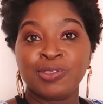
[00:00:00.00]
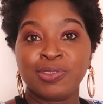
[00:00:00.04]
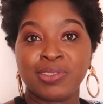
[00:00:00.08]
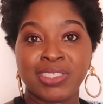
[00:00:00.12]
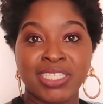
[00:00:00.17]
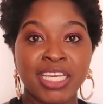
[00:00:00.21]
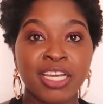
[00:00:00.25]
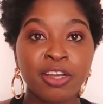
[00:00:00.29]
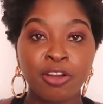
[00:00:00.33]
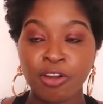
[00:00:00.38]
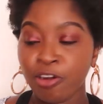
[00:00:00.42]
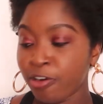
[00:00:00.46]
to
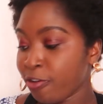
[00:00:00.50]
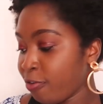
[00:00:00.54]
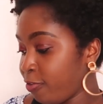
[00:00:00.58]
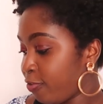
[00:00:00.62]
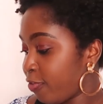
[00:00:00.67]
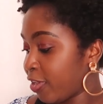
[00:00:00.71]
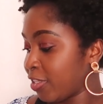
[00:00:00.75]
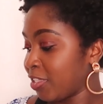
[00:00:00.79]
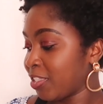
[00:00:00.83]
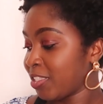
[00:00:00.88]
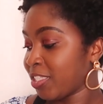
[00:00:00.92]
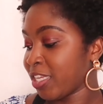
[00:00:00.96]
take off
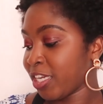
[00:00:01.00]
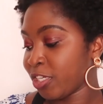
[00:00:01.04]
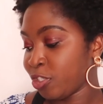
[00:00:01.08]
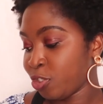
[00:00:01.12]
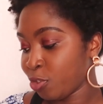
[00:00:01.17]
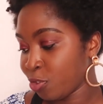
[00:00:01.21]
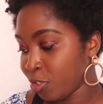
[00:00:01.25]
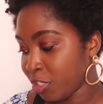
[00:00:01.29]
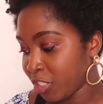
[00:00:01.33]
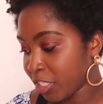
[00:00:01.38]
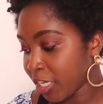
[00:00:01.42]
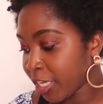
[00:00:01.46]
and start
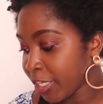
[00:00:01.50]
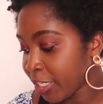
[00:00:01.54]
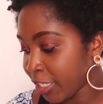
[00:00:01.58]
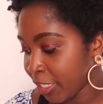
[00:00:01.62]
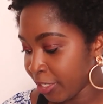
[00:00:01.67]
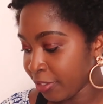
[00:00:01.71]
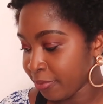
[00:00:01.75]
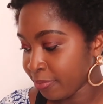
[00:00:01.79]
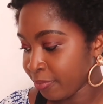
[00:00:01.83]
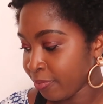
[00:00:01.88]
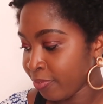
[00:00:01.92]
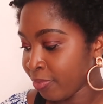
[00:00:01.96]
your
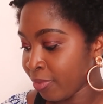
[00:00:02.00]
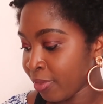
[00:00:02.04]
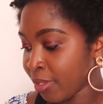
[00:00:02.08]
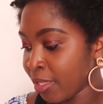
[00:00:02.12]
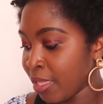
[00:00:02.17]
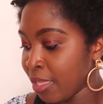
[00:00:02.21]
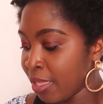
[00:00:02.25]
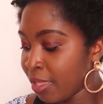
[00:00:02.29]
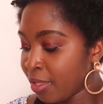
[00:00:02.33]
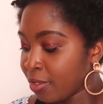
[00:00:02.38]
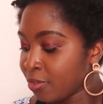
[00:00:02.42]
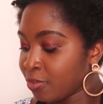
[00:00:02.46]
journey.
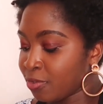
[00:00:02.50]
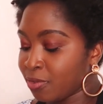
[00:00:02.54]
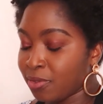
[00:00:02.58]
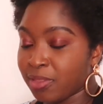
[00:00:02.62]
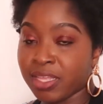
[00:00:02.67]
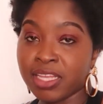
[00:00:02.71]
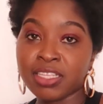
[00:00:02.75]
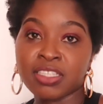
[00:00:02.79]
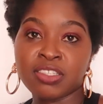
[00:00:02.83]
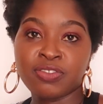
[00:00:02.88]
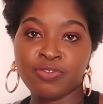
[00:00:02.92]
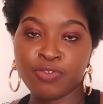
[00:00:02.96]
So
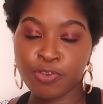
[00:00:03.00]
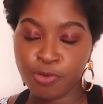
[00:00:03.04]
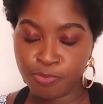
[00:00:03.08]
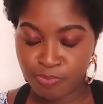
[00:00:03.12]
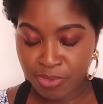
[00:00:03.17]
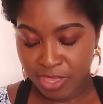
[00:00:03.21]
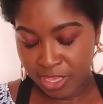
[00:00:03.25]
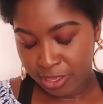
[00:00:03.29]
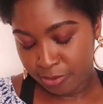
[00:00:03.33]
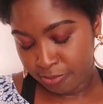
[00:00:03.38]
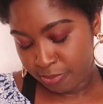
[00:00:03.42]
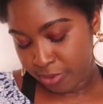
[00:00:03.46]
that's for
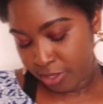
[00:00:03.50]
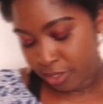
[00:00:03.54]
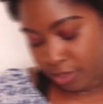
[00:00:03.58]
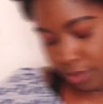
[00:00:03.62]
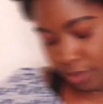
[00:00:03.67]
baby.